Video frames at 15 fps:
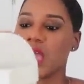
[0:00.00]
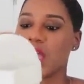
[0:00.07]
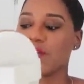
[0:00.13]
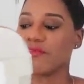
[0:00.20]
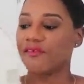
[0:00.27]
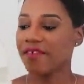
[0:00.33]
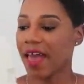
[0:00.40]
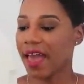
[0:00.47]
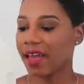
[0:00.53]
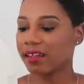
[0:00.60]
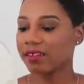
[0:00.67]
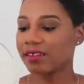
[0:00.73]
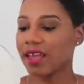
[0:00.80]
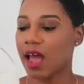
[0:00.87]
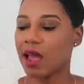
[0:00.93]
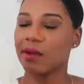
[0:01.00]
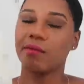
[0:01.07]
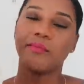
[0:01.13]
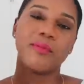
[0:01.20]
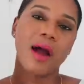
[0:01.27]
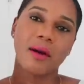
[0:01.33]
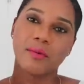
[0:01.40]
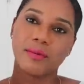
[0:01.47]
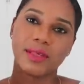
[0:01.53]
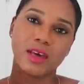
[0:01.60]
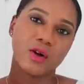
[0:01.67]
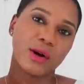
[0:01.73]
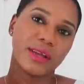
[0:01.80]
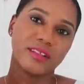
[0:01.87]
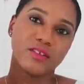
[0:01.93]
In fact, I'm probably
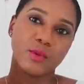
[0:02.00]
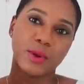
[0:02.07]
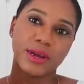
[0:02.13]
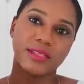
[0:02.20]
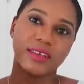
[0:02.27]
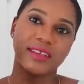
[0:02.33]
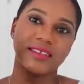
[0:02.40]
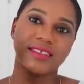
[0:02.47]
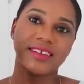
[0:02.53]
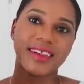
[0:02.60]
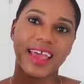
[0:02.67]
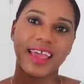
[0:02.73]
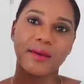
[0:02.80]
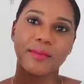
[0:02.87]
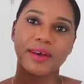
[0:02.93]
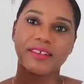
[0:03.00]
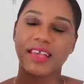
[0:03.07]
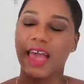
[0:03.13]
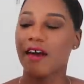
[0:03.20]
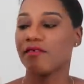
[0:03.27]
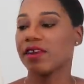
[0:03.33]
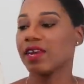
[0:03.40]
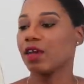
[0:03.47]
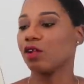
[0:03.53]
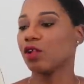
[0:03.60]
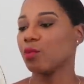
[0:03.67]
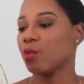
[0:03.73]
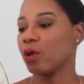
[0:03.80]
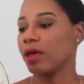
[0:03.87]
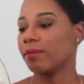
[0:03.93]
going to wear these today because I have a
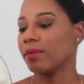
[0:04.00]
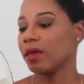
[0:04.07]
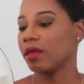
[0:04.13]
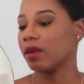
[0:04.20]
nail appointment.